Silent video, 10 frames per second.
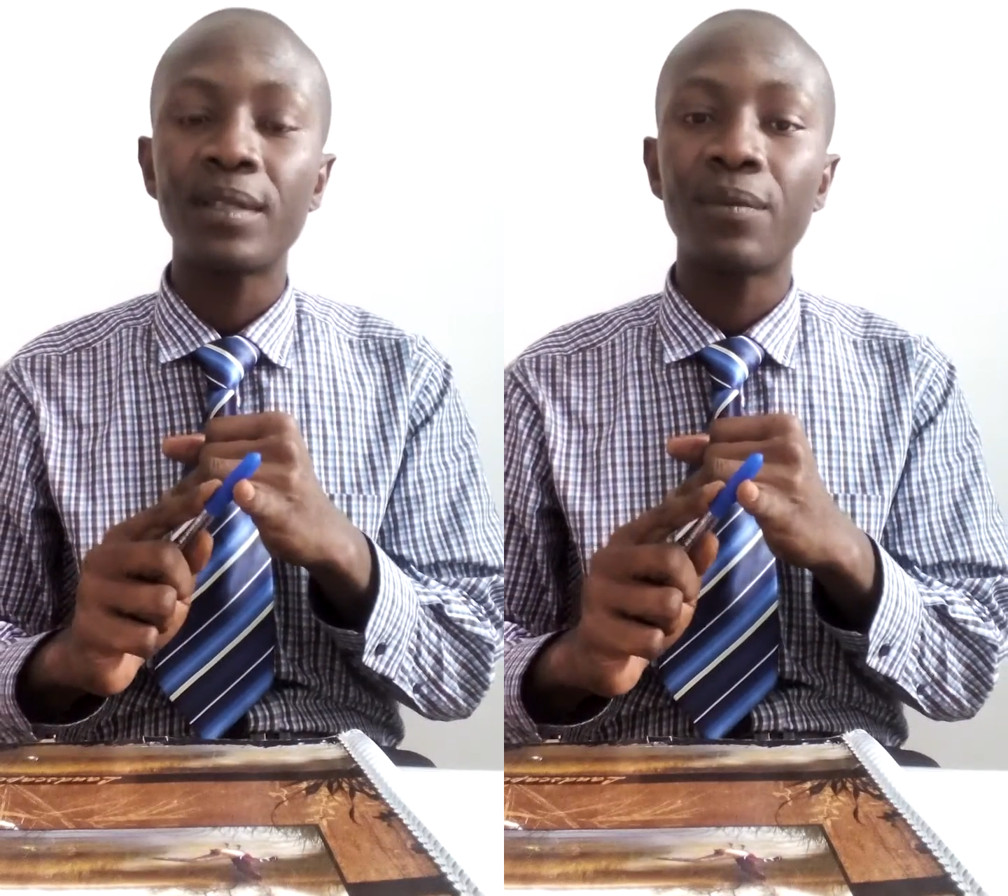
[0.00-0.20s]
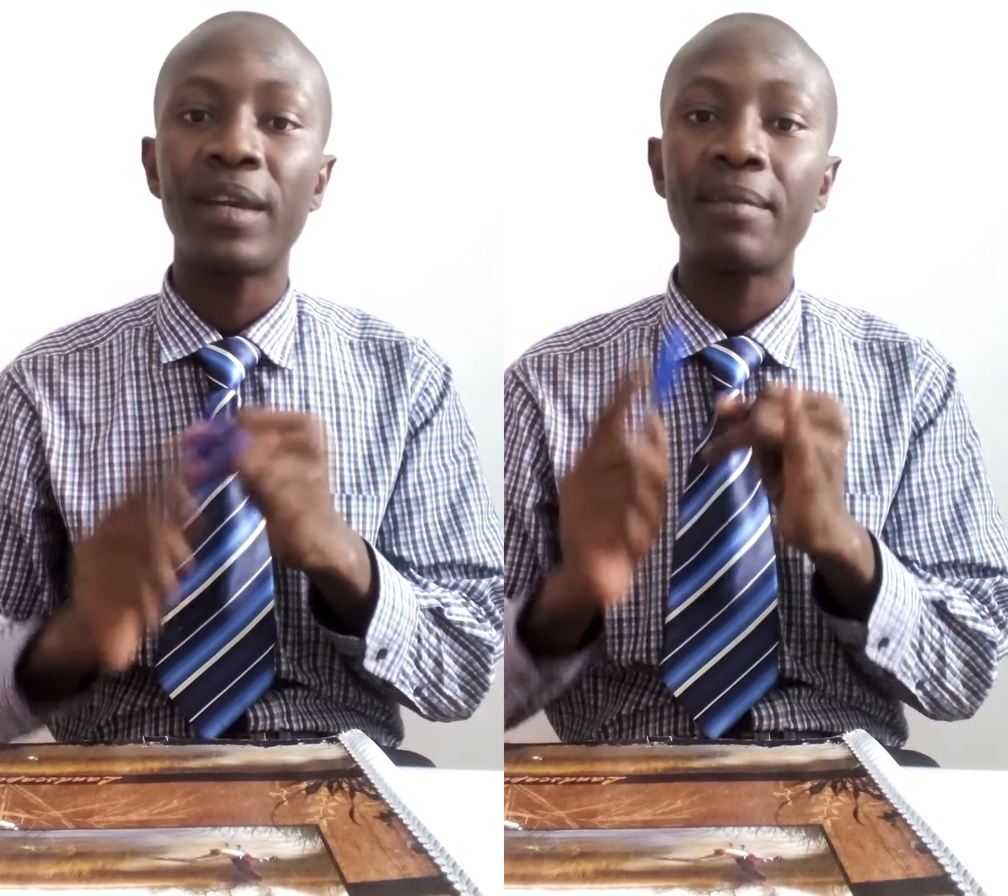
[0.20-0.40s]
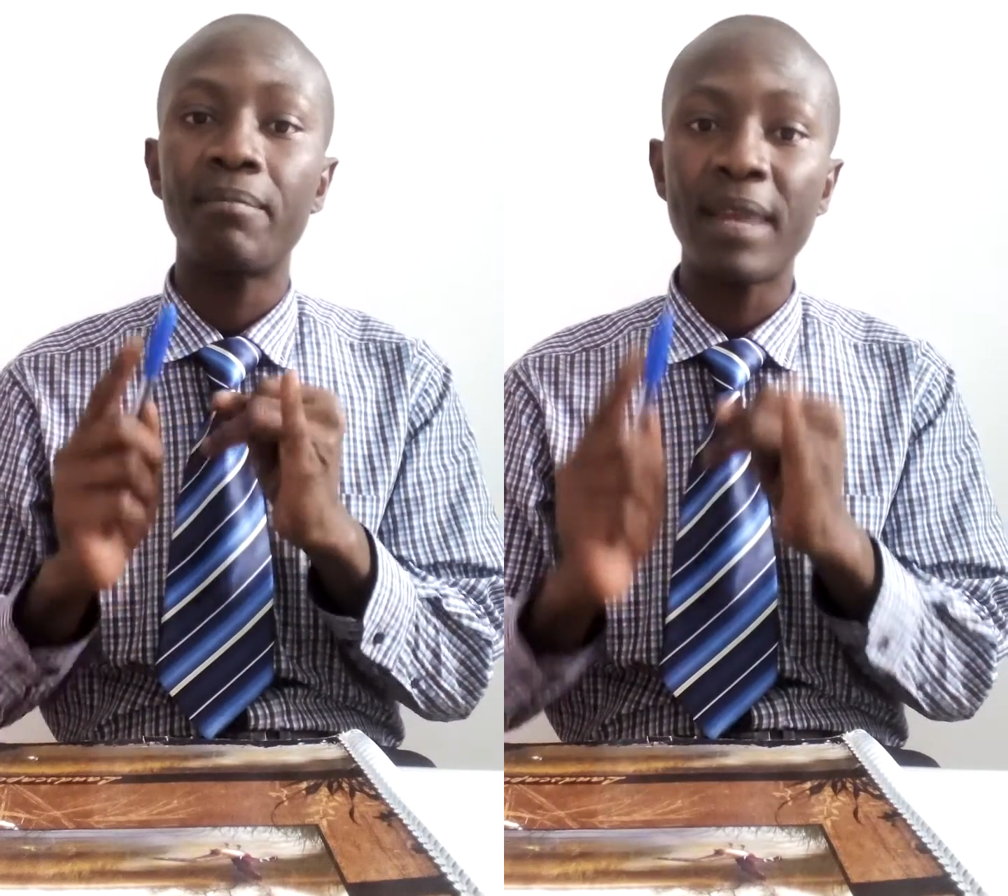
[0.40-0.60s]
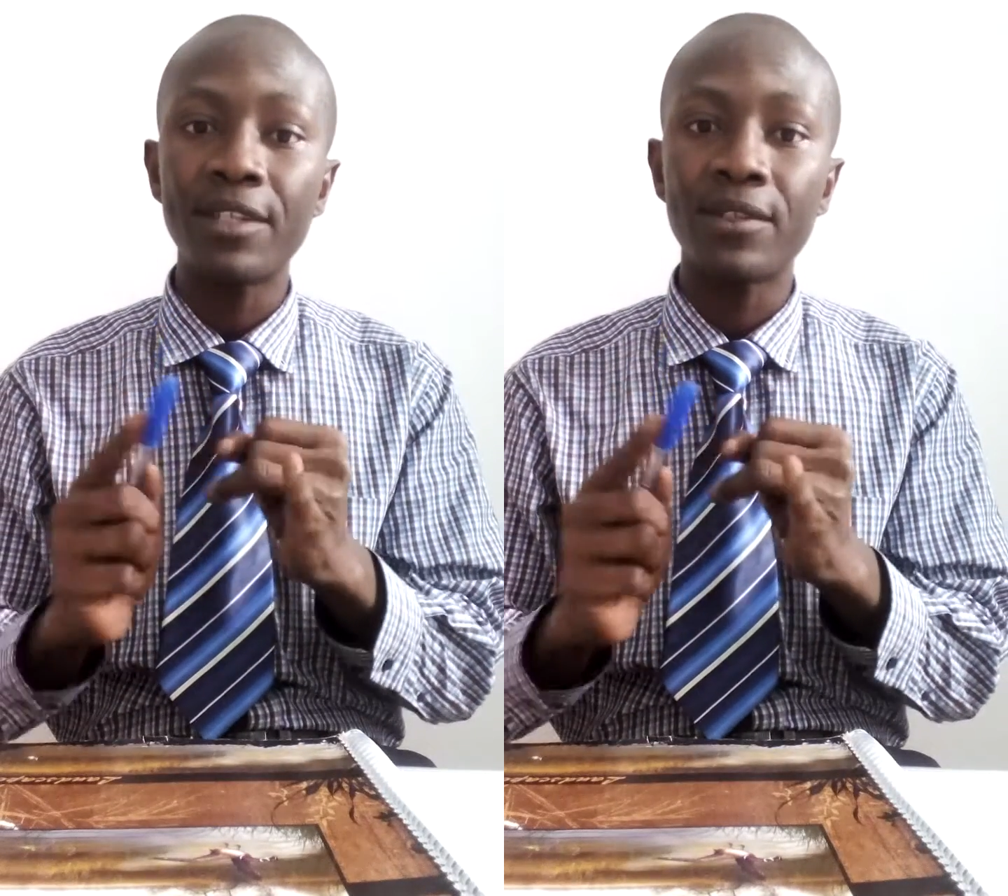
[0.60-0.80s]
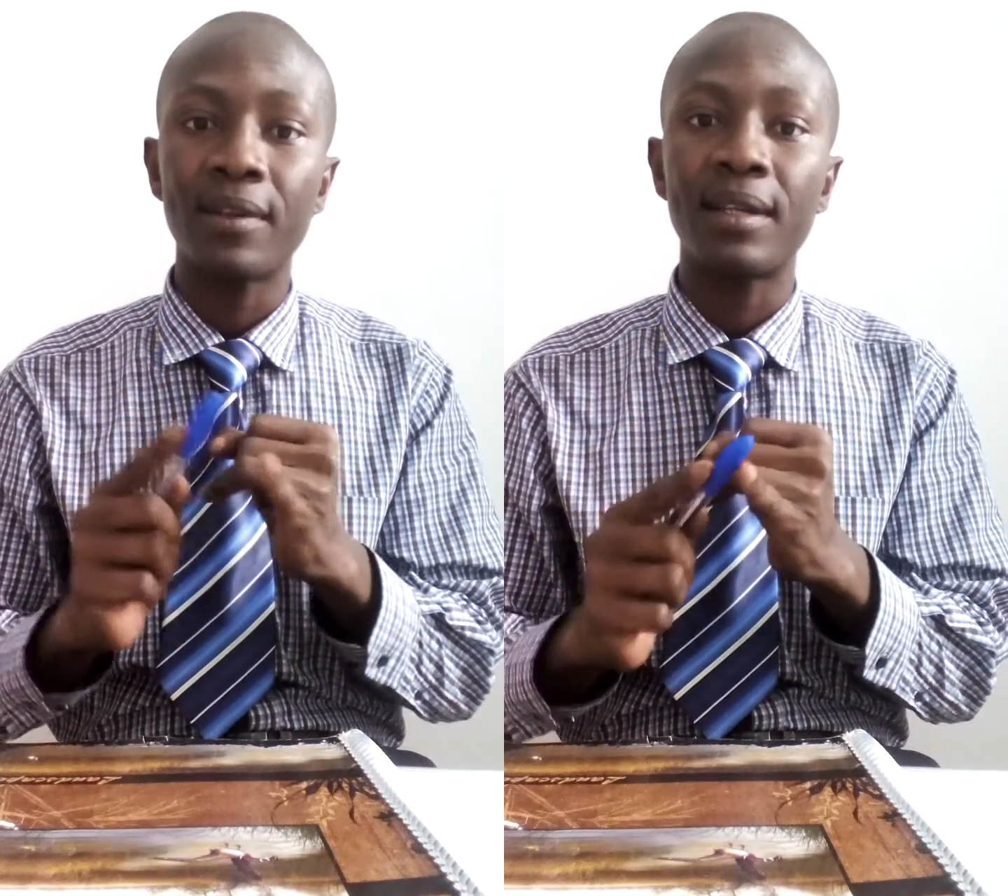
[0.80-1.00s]
we
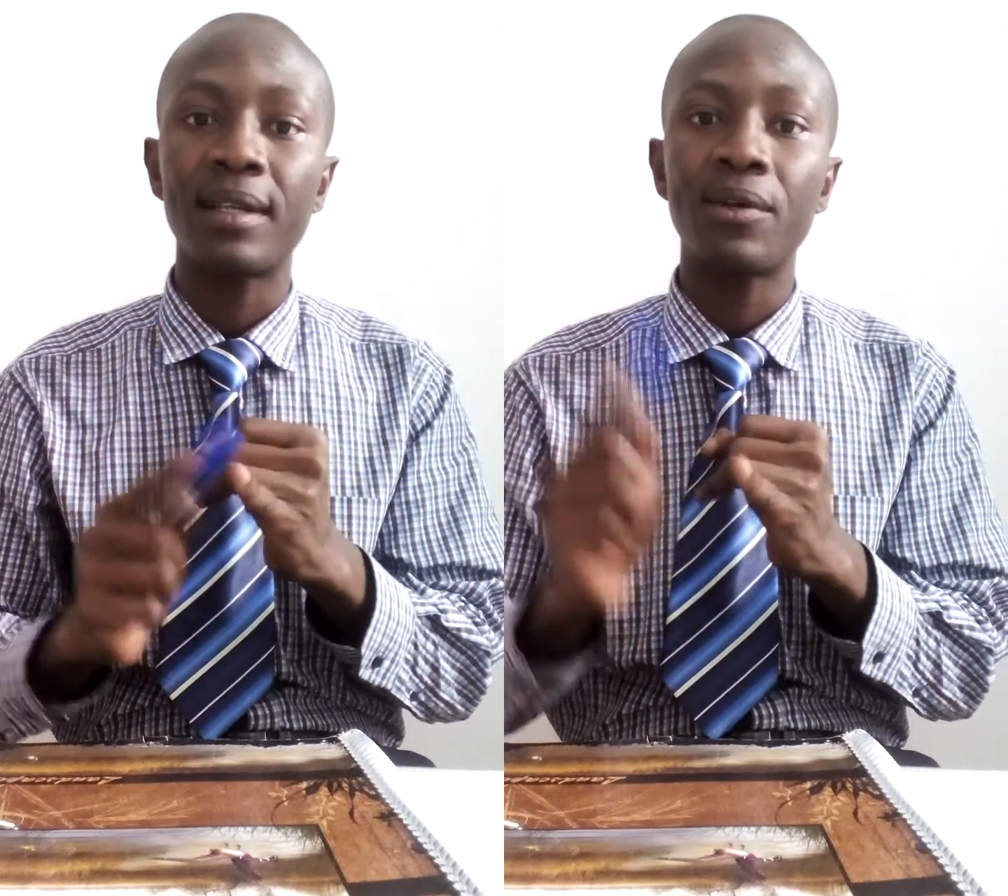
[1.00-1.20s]
mentioned that